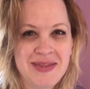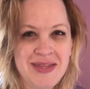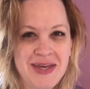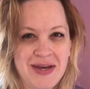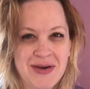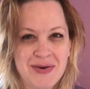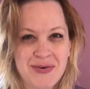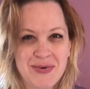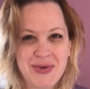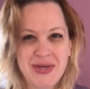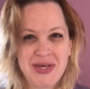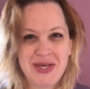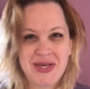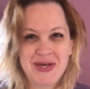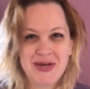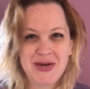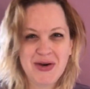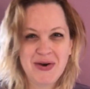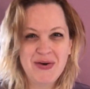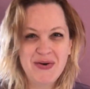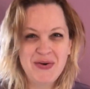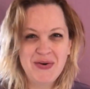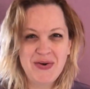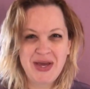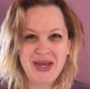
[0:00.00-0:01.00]
There we
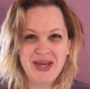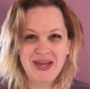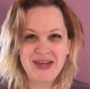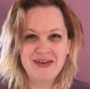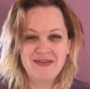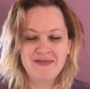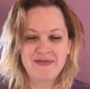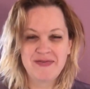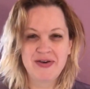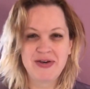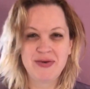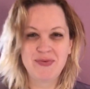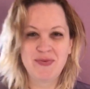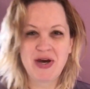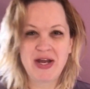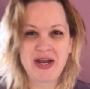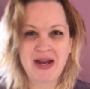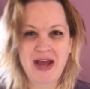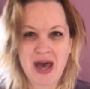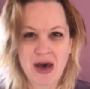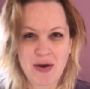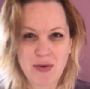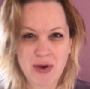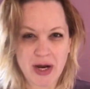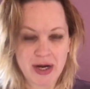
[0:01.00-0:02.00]
go. Hey everyone,
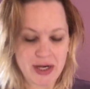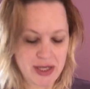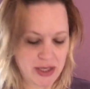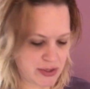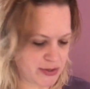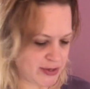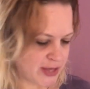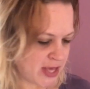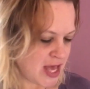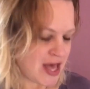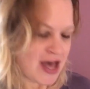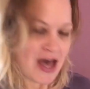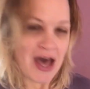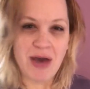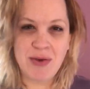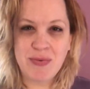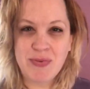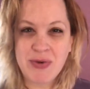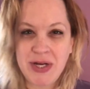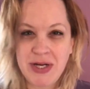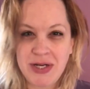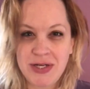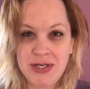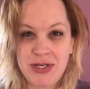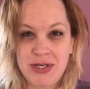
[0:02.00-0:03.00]
how are you? I
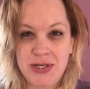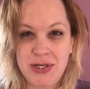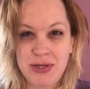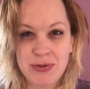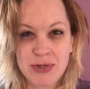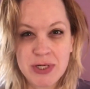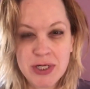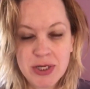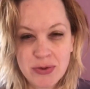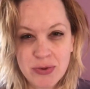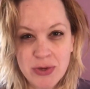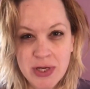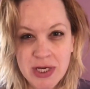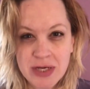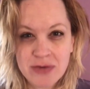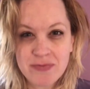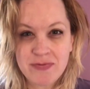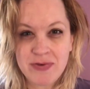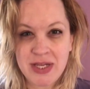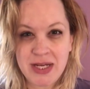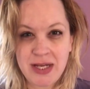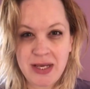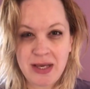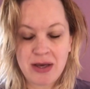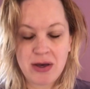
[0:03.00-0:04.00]
wanted to do a quick
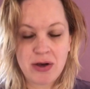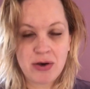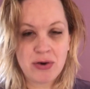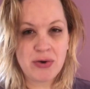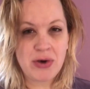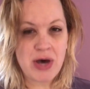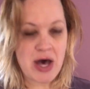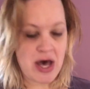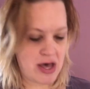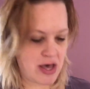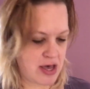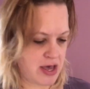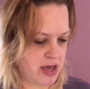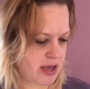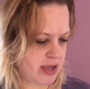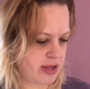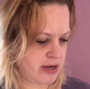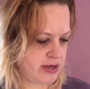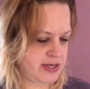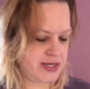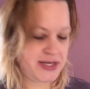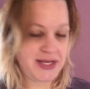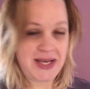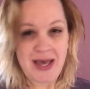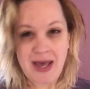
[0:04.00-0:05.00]
video
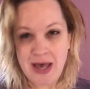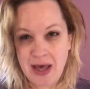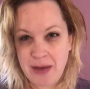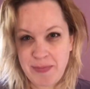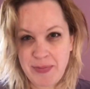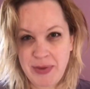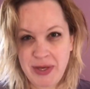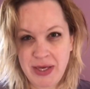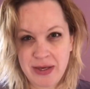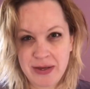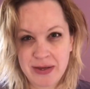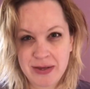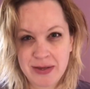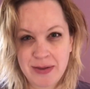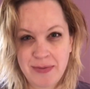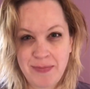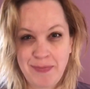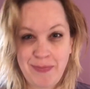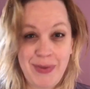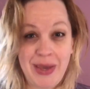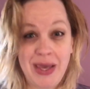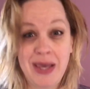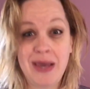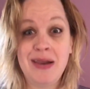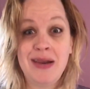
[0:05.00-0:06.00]
on tapping
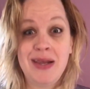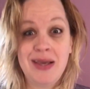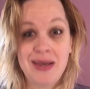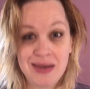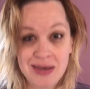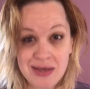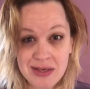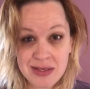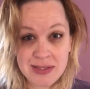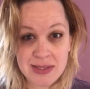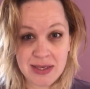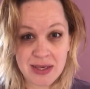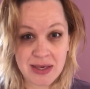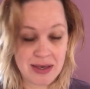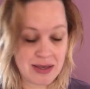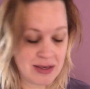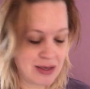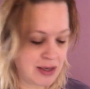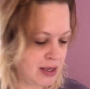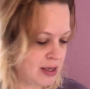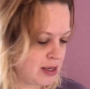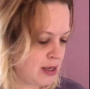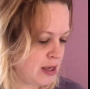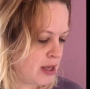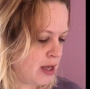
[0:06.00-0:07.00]
made easy
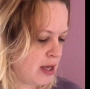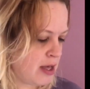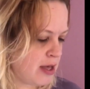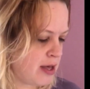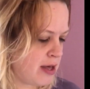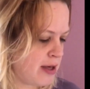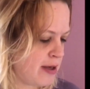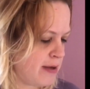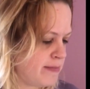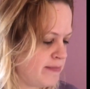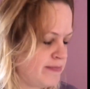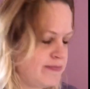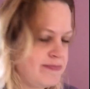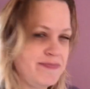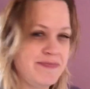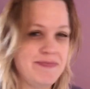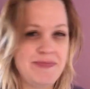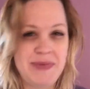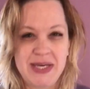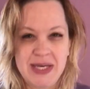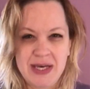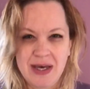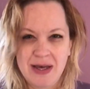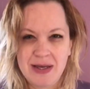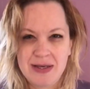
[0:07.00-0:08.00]

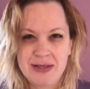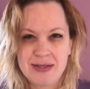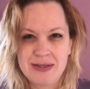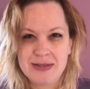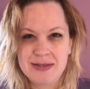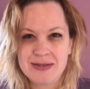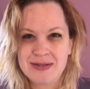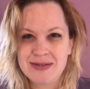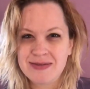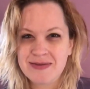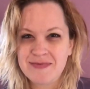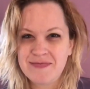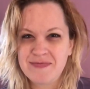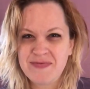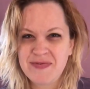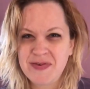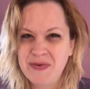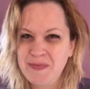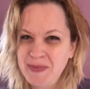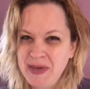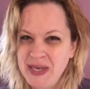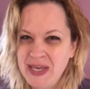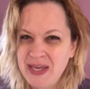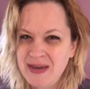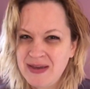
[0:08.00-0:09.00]
because for
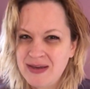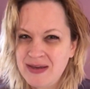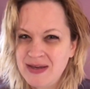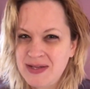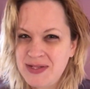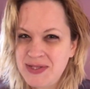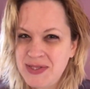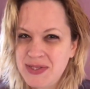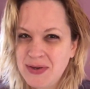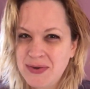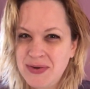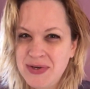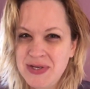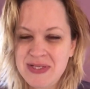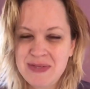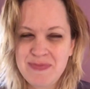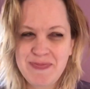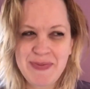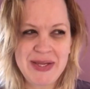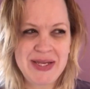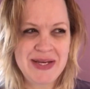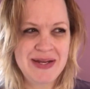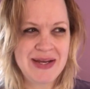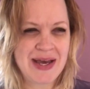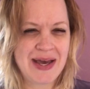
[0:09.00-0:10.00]
me it's always
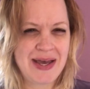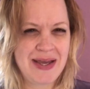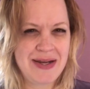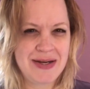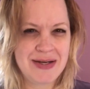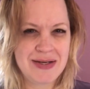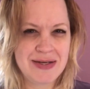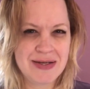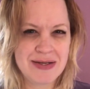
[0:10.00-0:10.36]
been kind